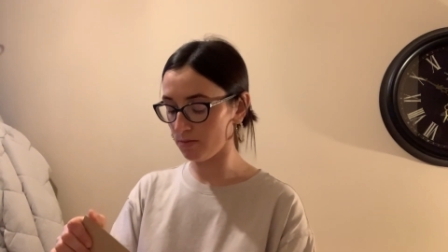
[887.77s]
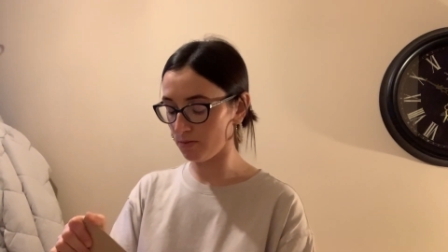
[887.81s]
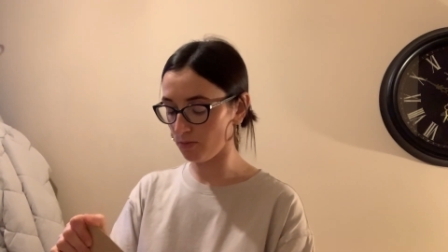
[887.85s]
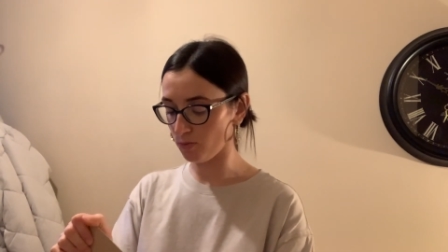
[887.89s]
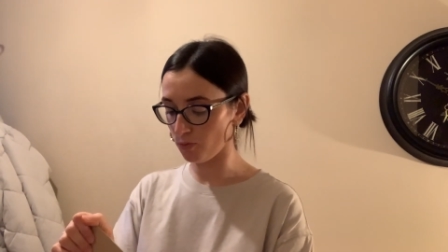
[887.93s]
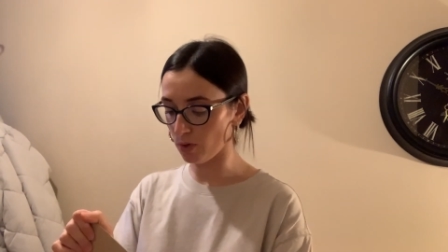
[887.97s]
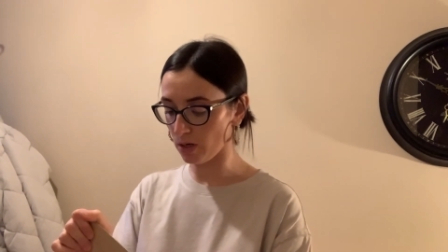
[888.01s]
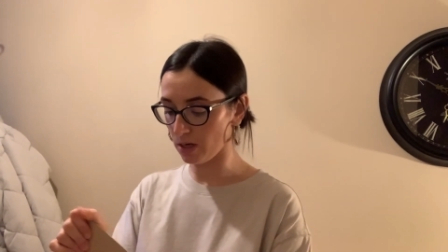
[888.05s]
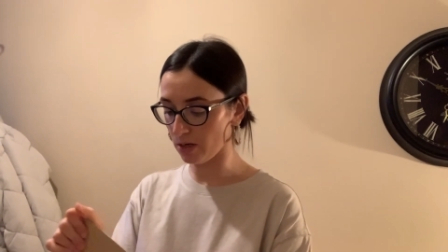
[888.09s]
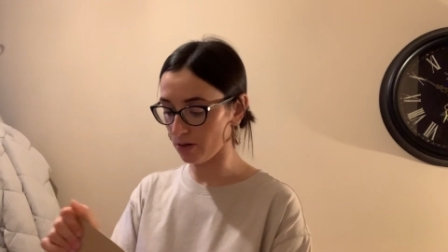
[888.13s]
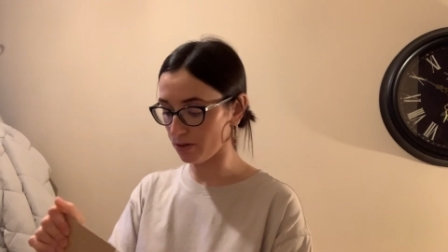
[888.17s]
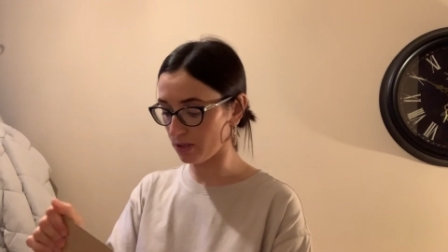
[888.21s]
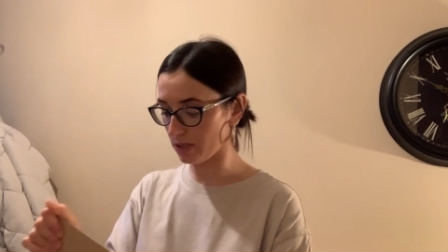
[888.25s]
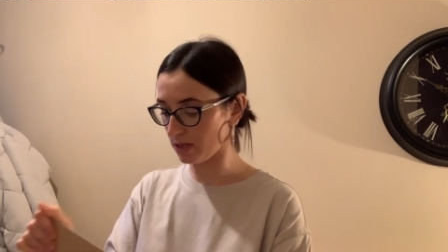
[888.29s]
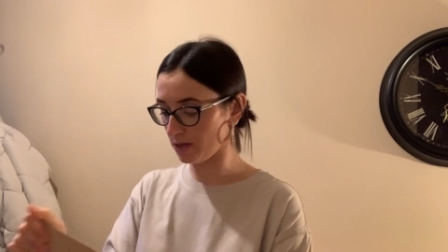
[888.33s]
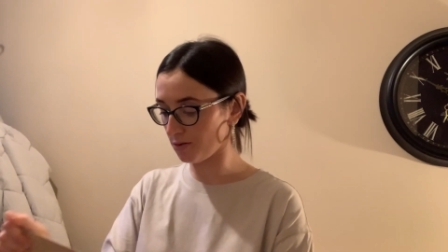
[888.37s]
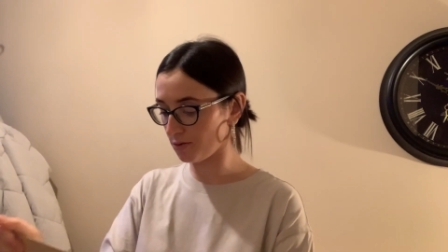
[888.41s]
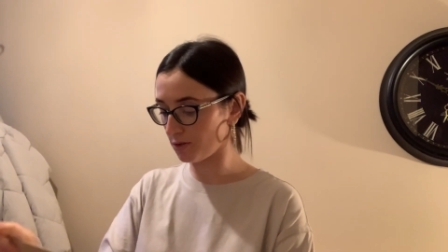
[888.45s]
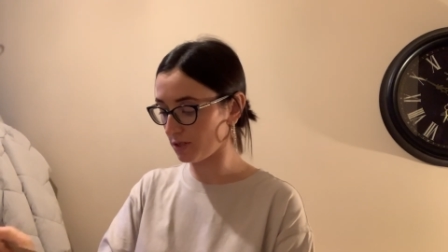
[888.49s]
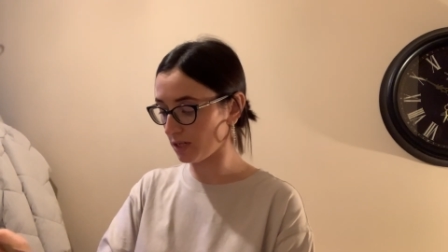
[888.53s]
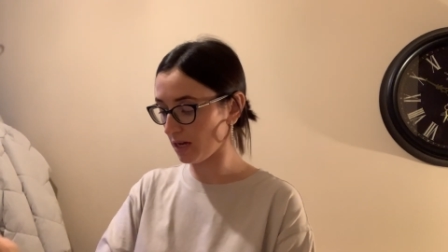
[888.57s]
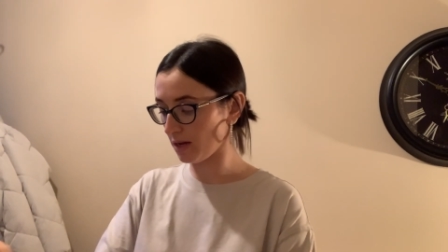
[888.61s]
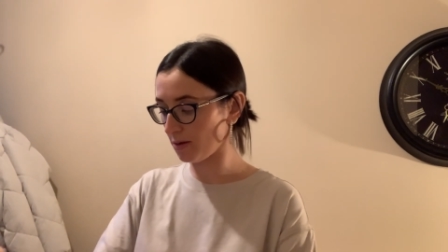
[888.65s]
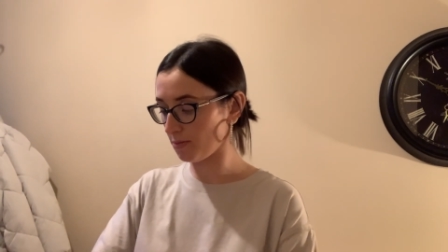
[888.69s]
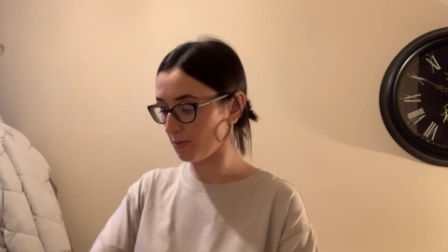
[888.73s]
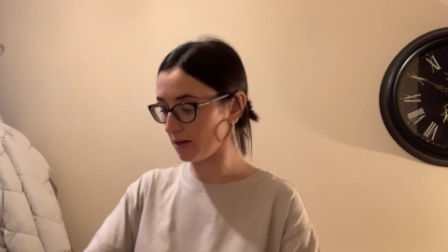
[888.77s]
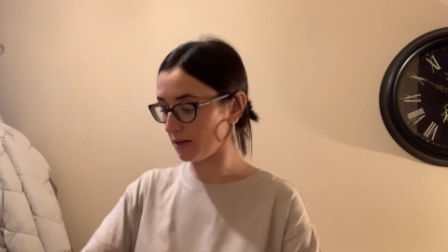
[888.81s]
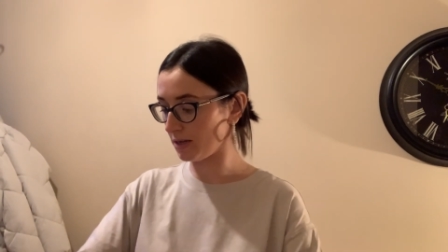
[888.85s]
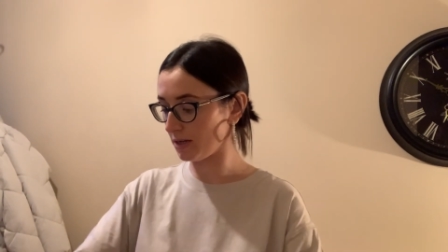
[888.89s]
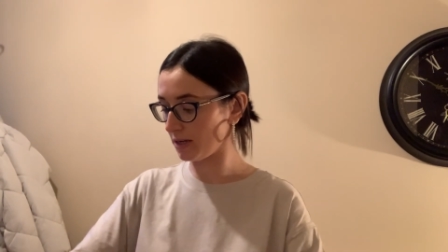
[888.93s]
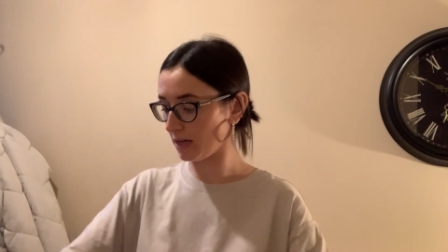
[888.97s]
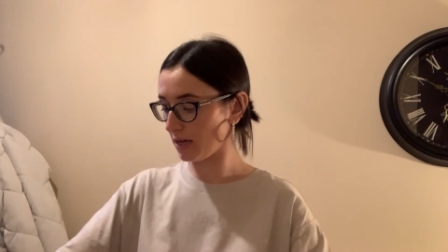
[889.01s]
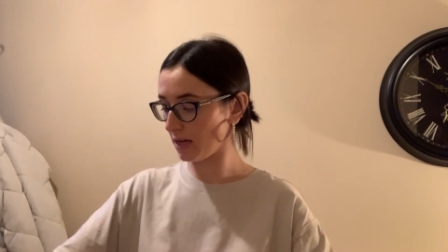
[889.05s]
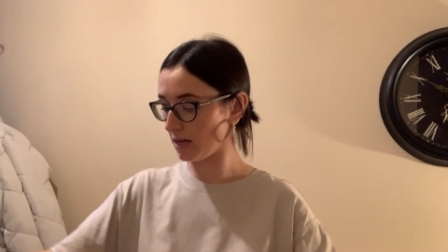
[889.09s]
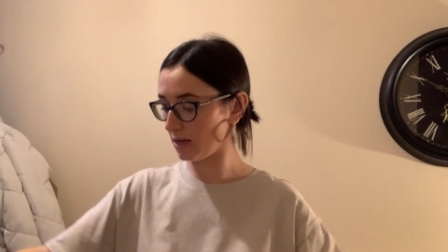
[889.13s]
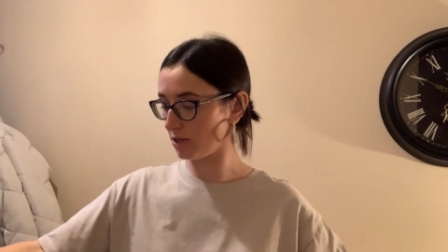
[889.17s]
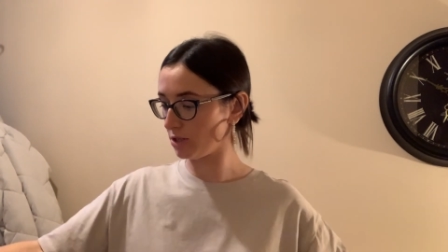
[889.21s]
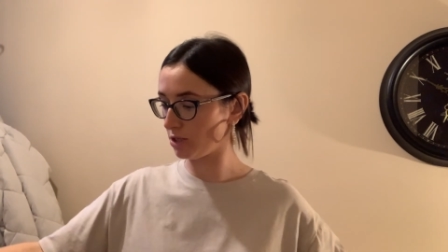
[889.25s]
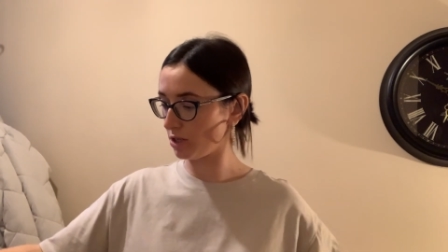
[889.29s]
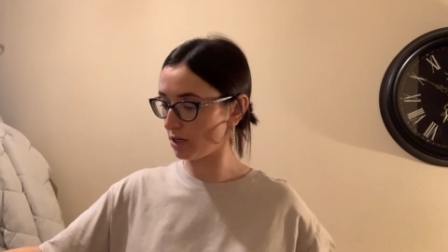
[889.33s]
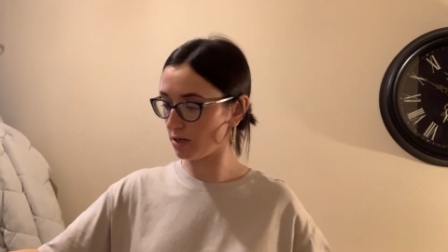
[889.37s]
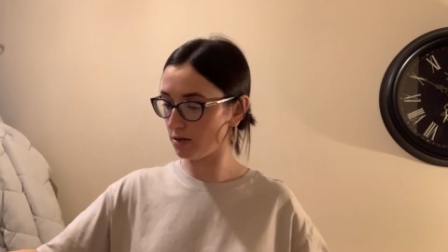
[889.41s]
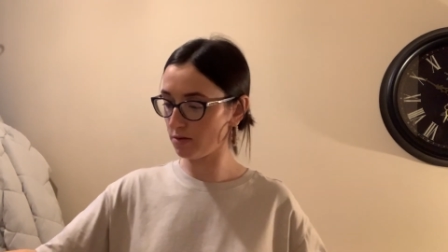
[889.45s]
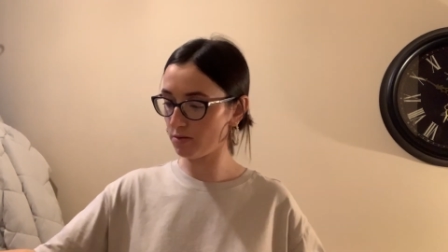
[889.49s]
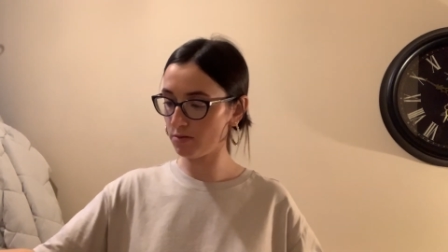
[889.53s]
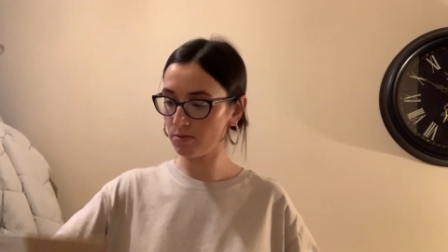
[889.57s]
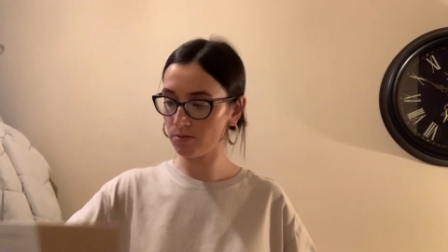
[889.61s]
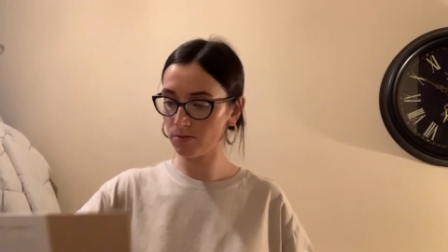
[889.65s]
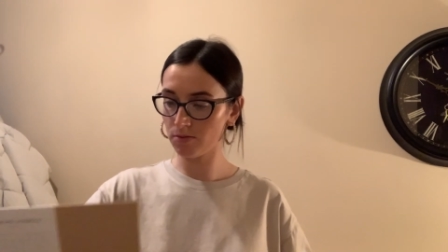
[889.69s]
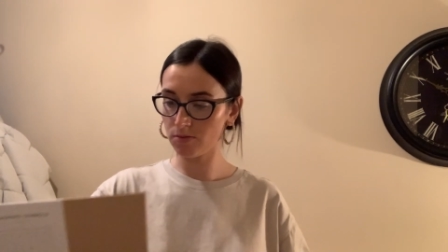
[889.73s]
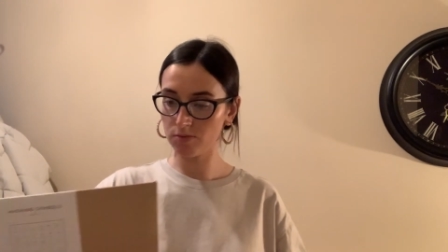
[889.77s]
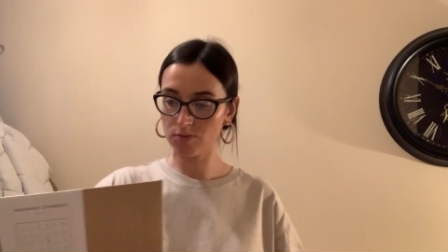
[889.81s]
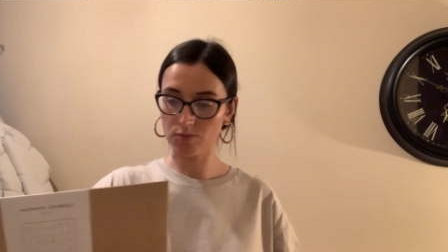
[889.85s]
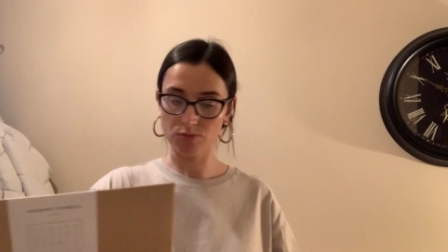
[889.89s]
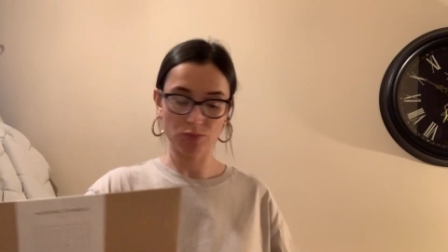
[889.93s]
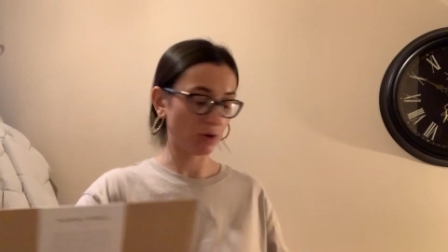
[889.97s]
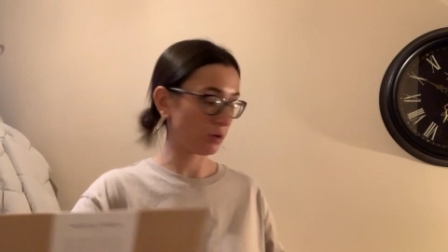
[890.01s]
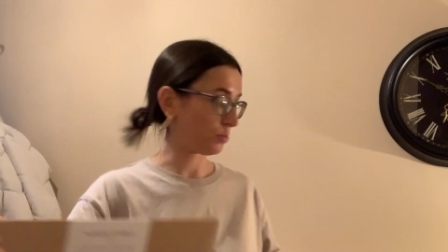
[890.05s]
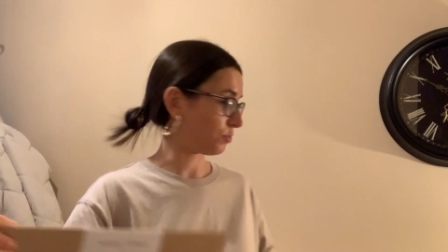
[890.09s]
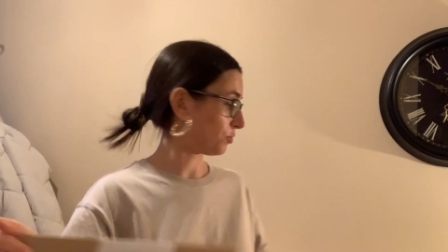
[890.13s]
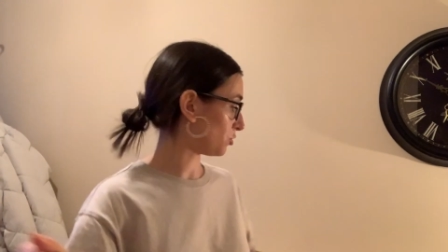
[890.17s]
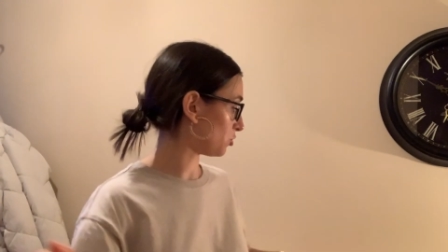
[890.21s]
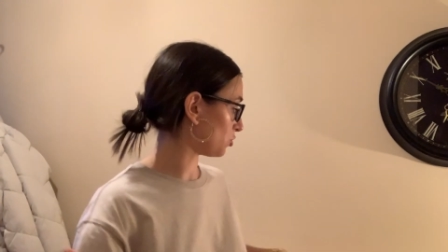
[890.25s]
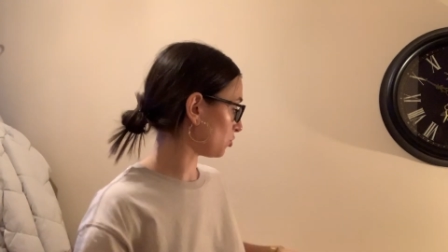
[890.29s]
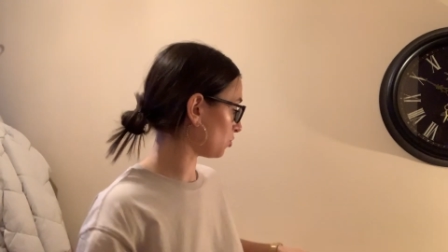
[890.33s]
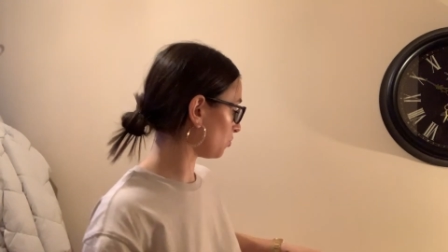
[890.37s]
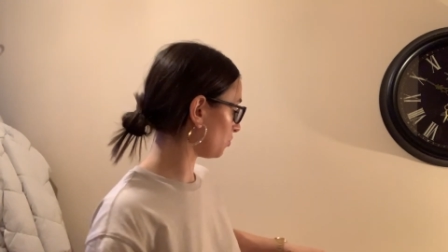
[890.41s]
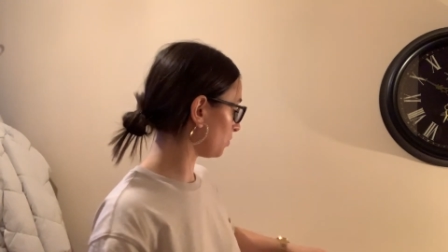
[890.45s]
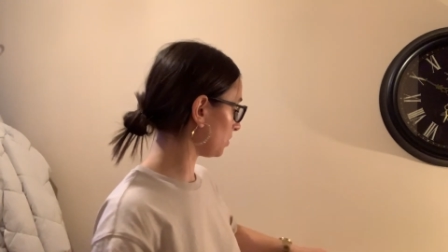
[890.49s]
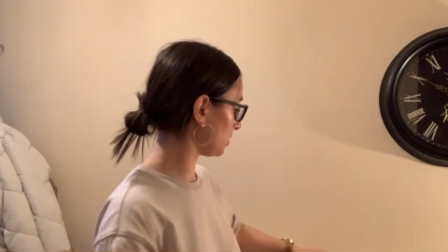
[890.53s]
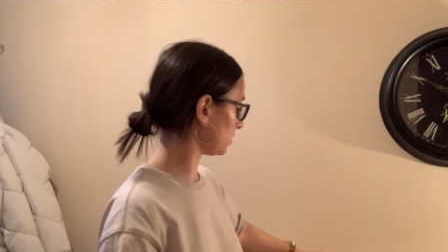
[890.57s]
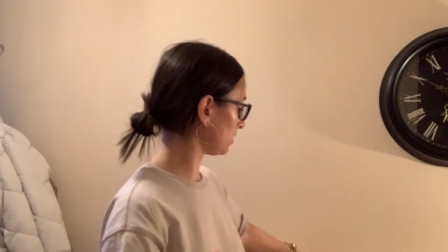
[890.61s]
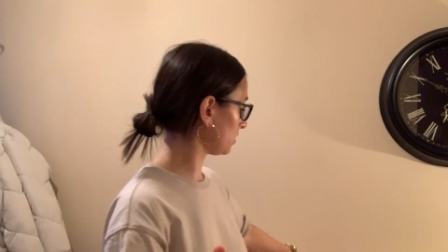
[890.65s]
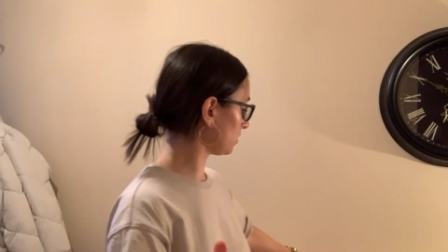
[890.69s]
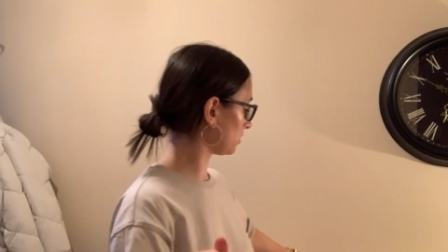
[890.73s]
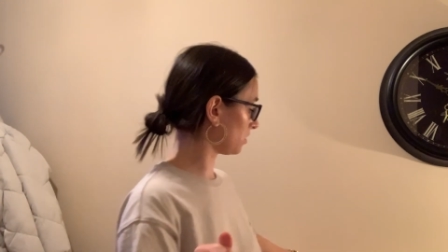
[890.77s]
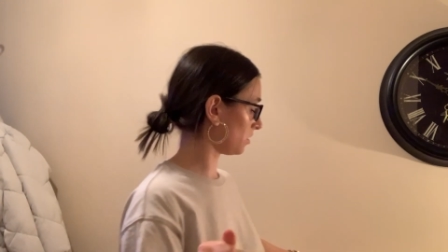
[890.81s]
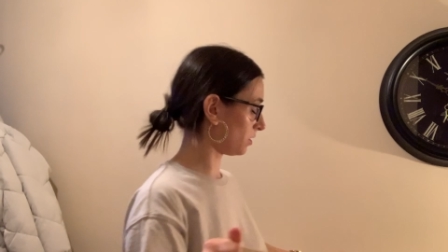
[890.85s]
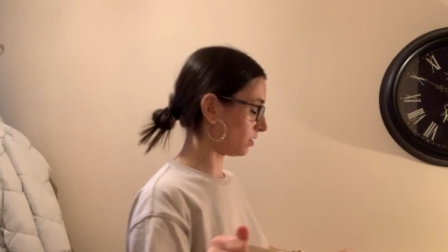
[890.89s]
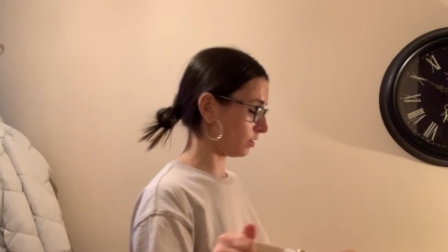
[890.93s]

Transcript: Willow's little table in the kitchen pretty much all week.